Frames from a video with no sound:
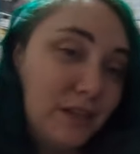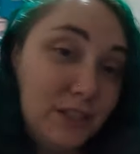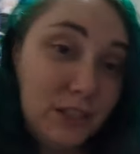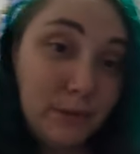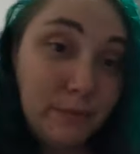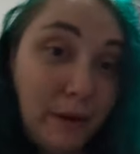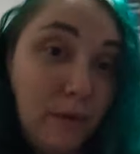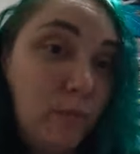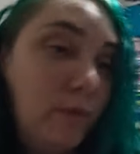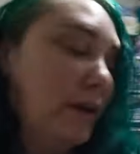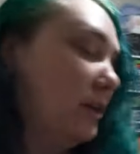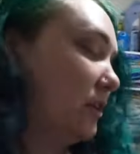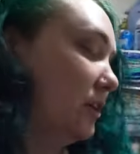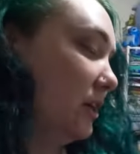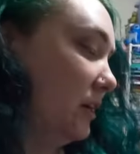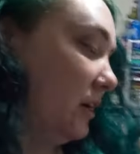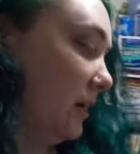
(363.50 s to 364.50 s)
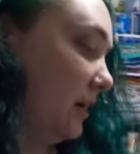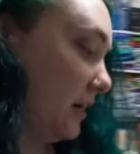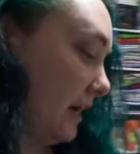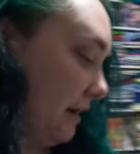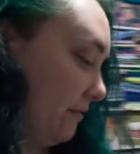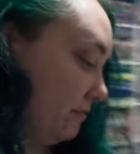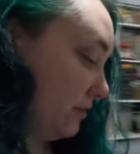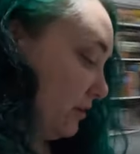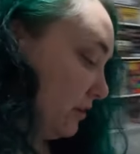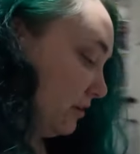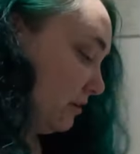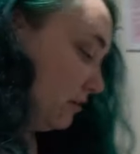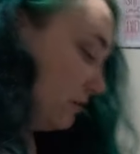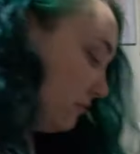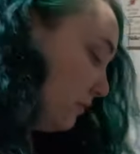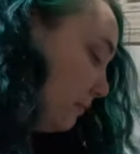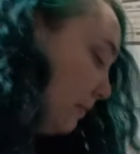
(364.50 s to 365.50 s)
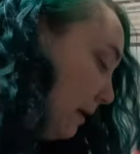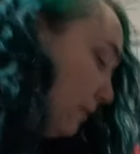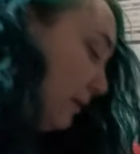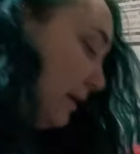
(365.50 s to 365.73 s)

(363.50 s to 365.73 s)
to my winter comforter for my